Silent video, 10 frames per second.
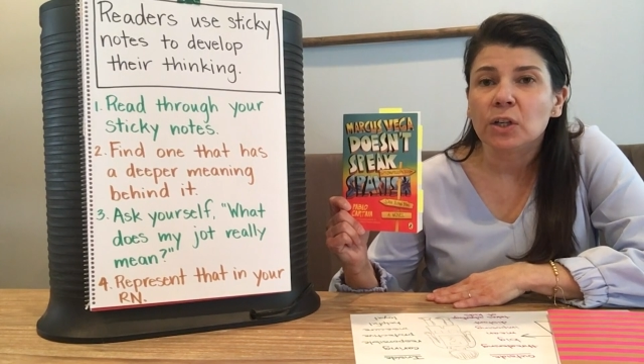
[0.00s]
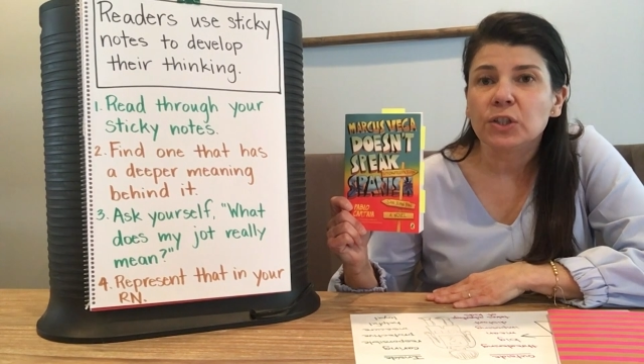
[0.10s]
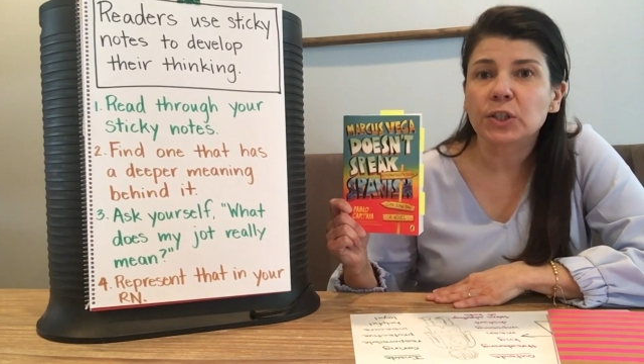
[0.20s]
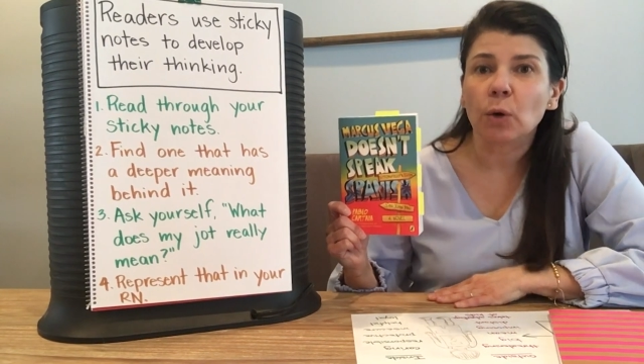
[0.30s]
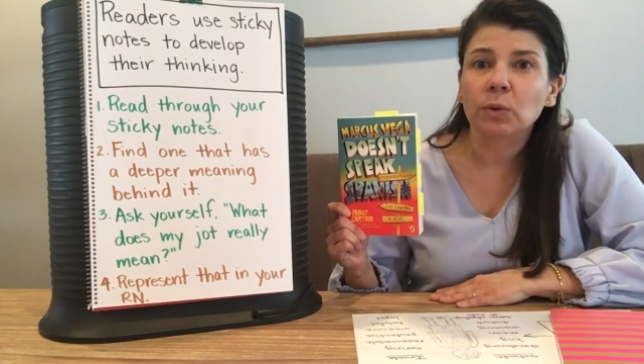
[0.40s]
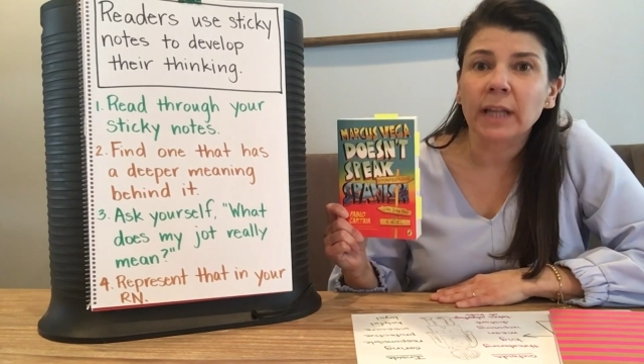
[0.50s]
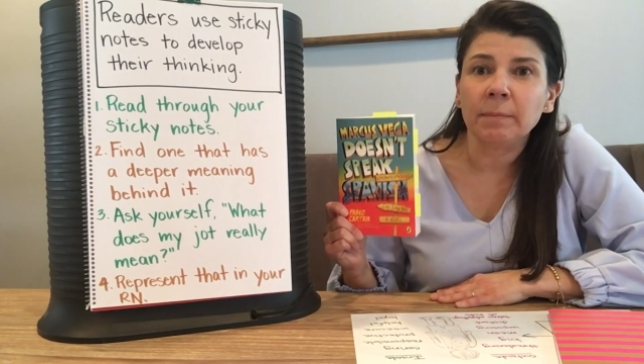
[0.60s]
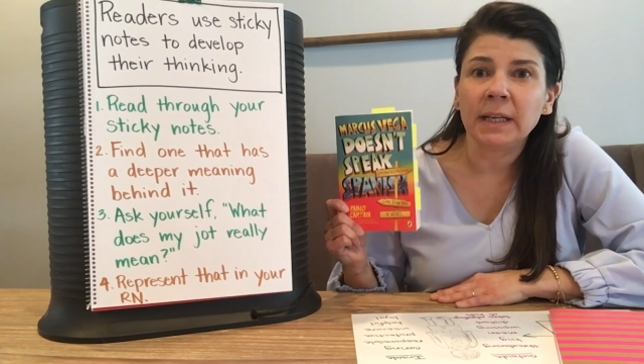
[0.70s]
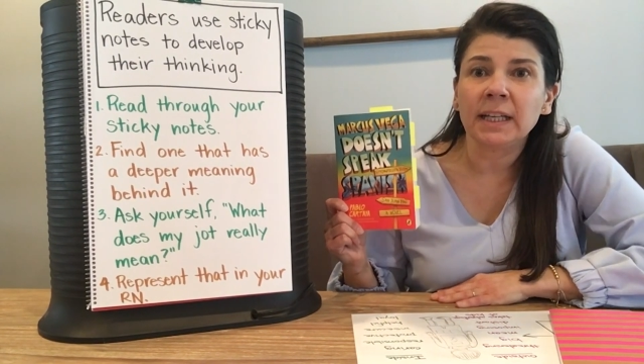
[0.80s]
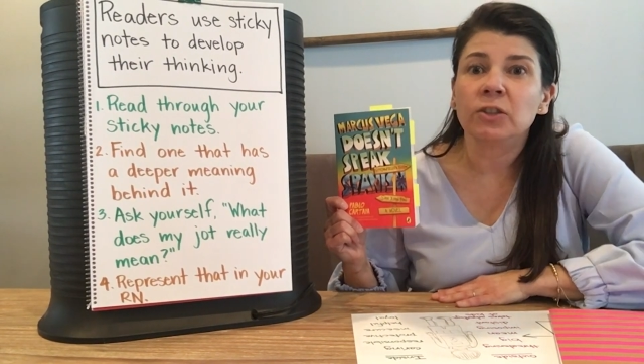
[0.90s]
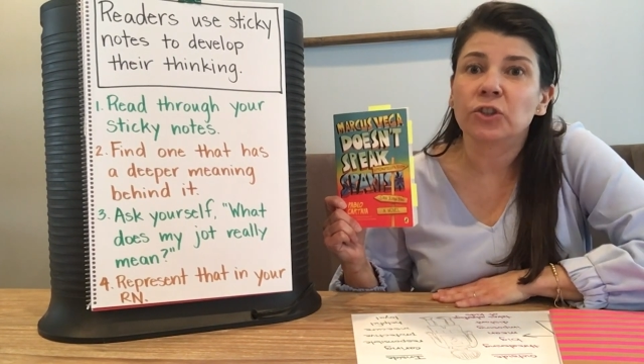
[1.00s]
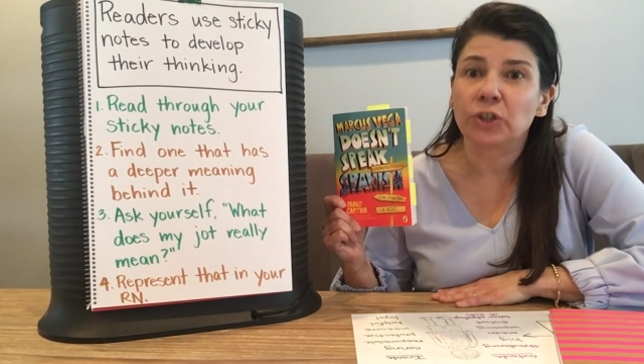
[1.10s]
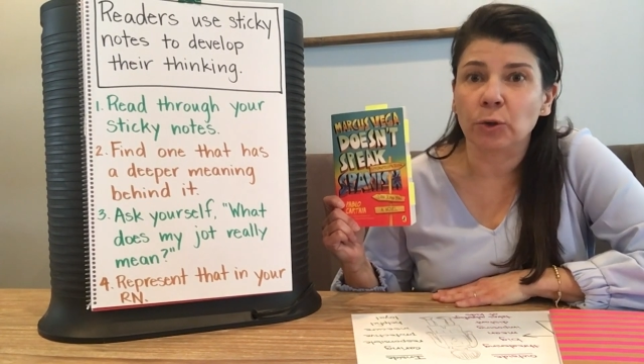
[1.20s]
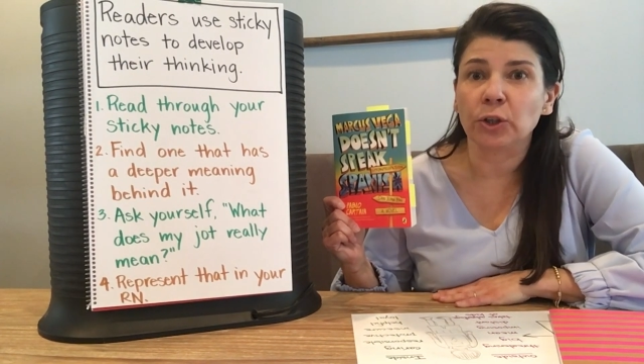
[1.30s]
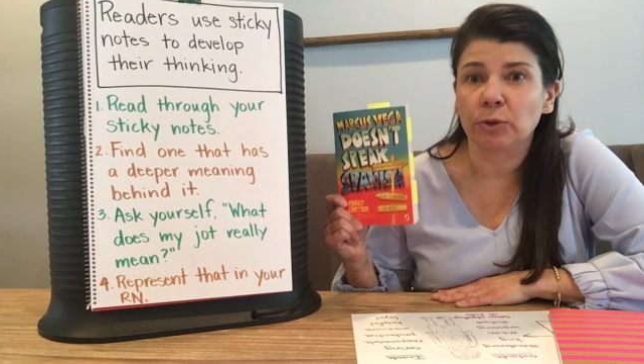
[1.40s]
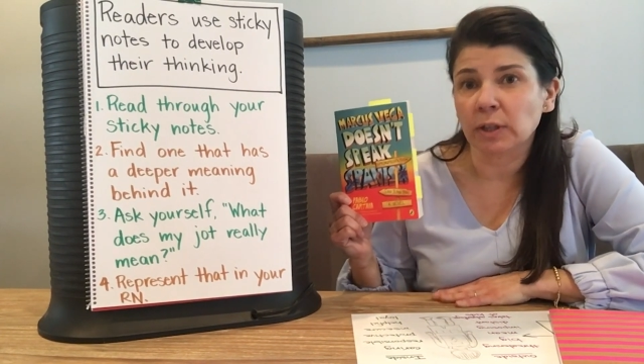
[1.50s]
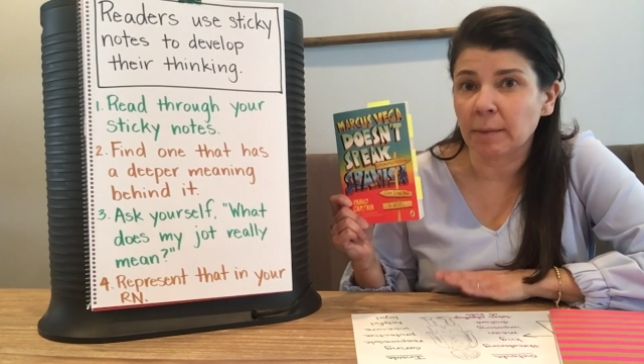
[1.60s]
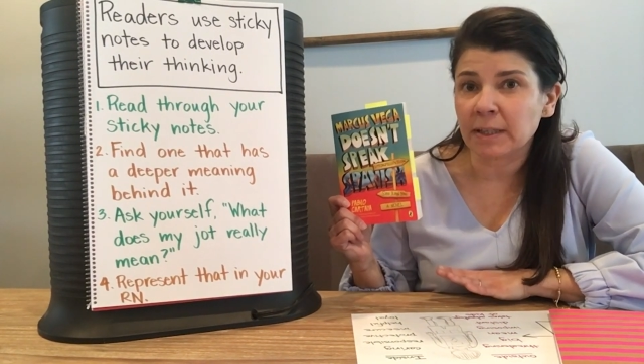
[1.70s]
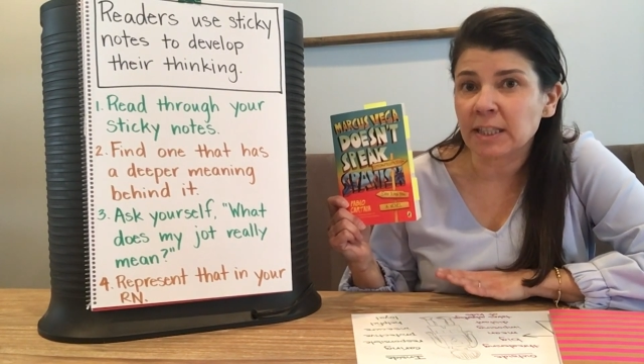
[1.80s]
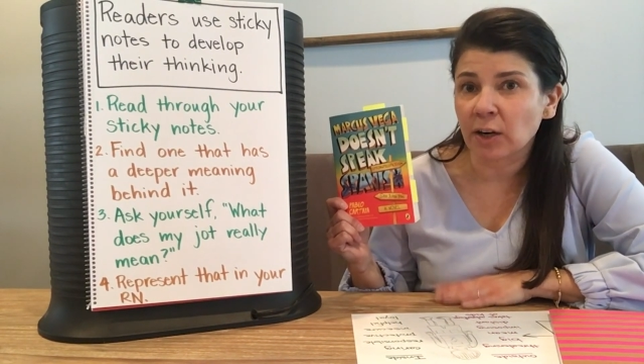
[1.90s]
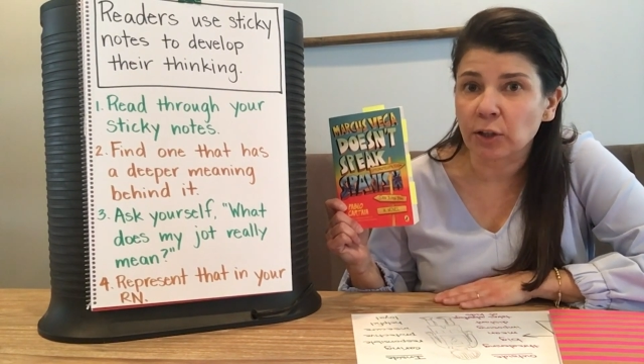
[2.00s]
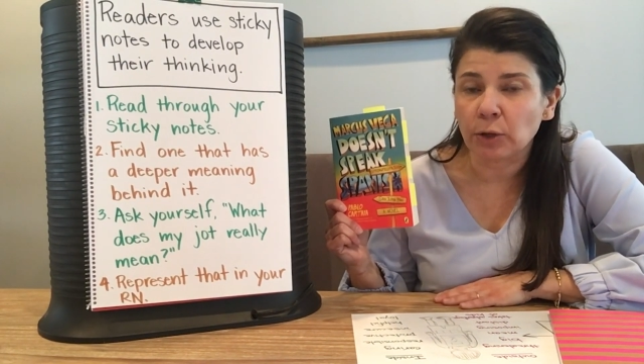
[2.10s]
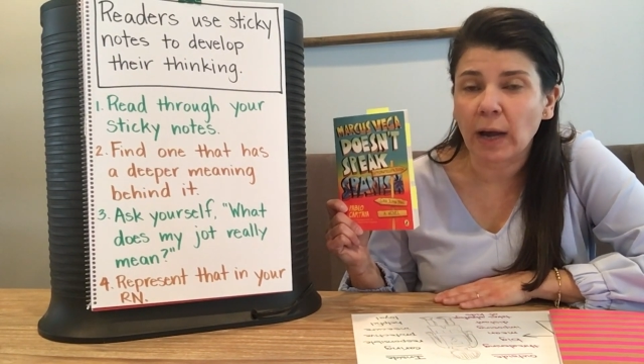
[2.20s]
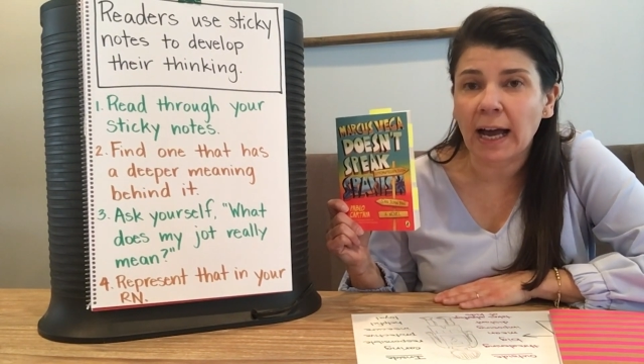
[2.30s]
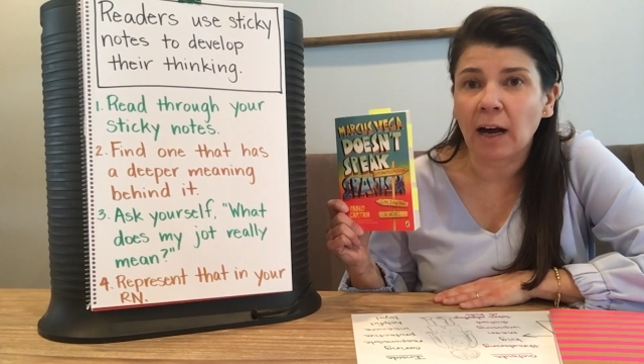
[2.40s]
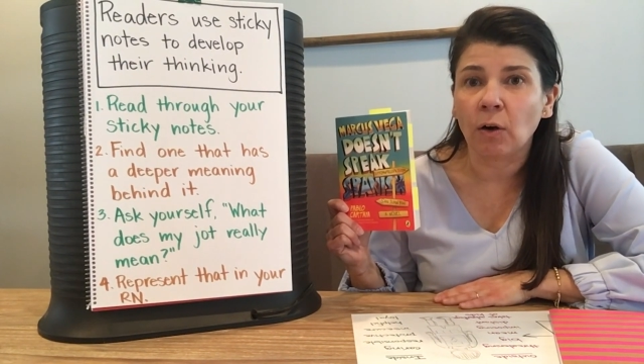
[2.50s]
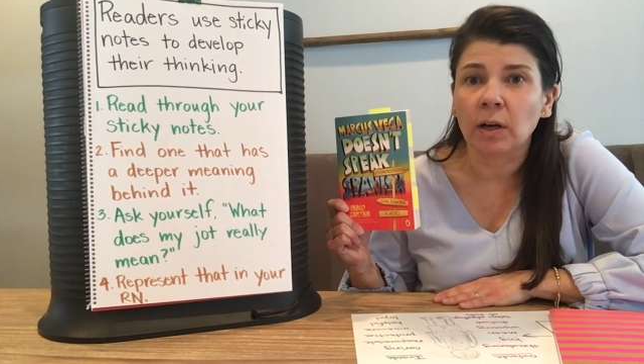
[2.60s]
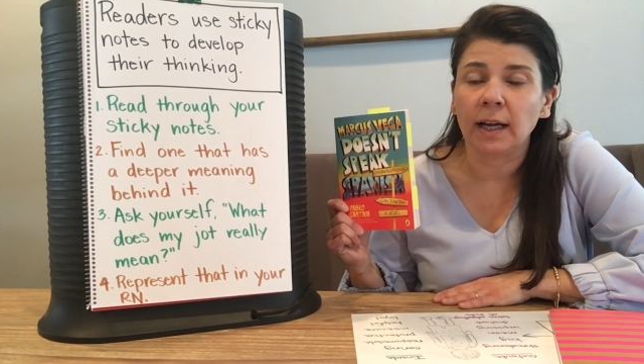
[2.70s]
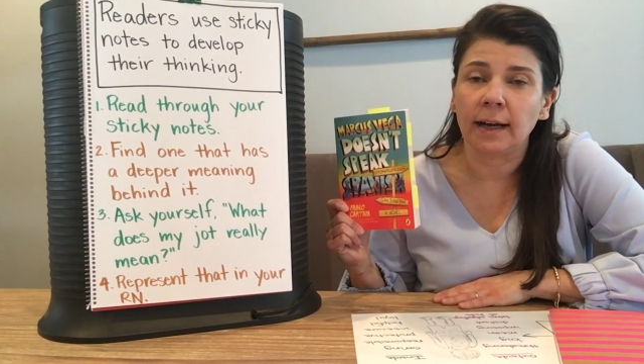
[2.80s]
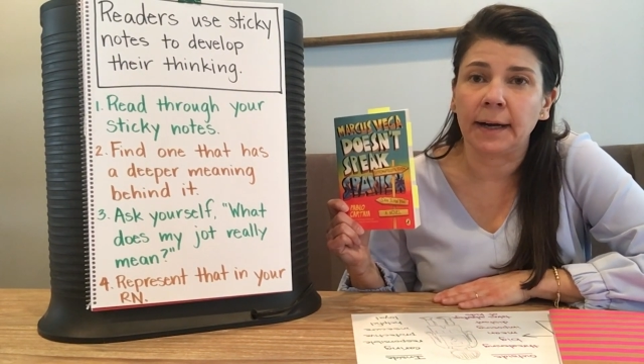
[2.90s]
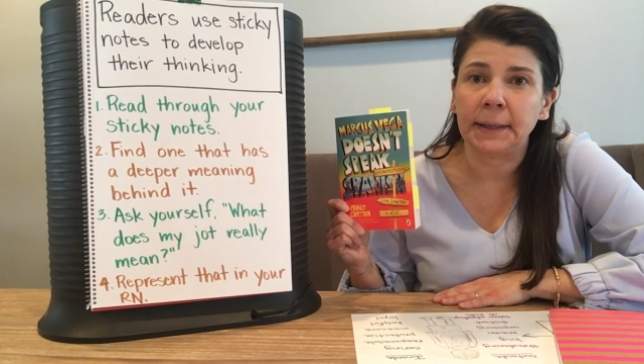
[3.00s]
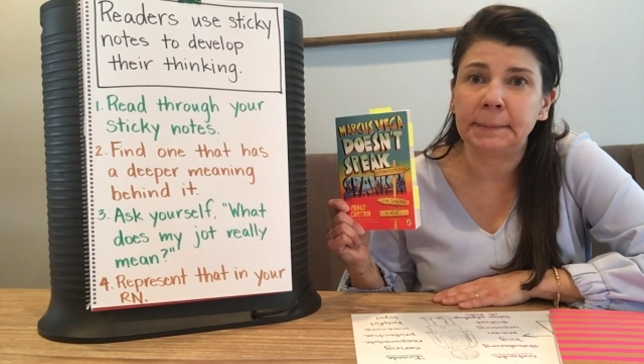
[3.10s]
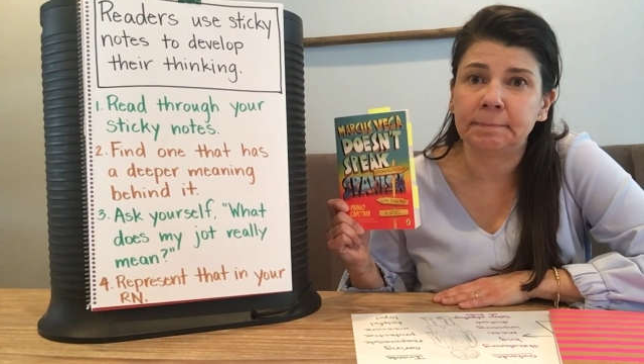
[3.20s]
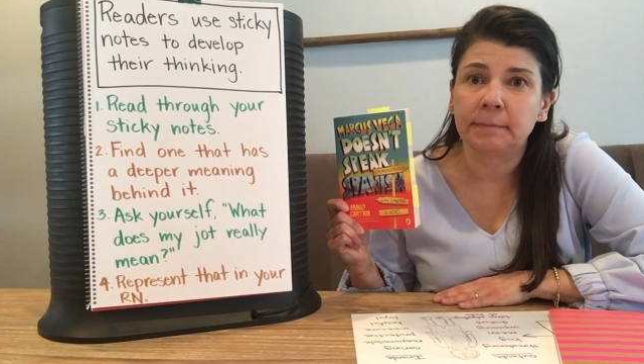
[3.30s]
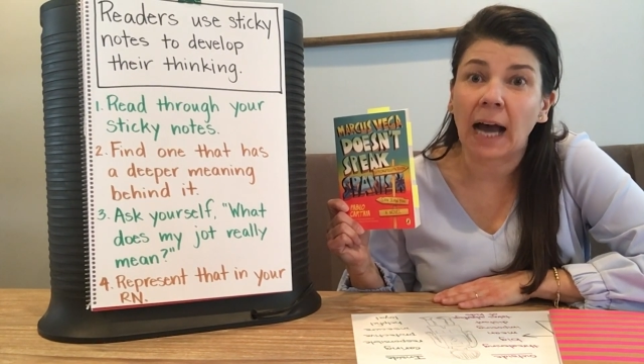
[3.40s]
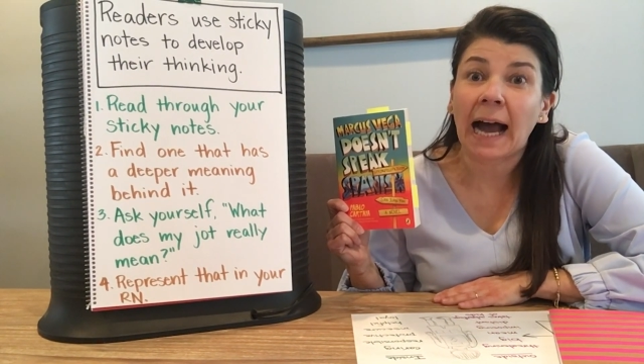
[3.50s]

So let me show you or let me tell you how um,